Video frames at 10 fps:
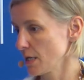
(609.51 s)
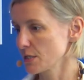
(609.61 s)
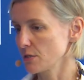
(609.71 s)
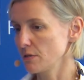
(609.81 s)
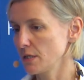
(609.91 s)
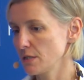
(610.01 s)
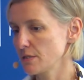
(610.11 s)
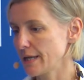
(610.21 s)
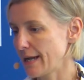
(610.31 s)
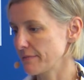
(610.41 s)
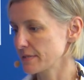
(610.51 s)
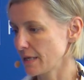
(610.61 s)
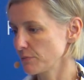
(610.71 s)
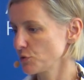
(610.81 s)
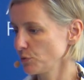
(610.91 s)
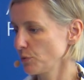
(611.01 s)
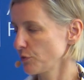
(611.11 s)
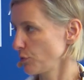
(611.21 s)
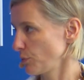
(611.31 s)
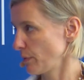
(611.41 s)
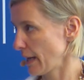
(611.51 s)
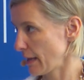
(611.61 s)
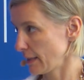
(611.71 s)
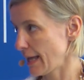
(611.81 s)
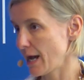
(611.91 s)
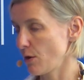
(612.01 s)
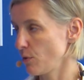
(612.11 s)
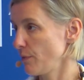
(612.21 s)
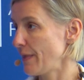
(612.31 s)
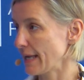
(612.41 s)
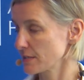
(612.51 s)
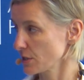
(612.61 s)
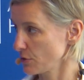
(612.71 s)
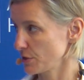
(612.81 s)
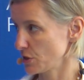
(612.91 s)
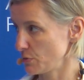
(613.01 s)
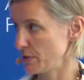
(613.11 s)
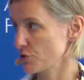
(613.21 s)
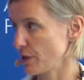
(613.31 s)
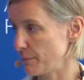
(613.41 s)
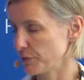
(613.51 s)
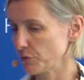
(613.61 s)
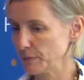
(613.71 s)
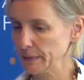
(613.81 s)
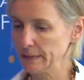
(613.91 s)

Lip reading: So you need to have some tool to allow that security to be trumped.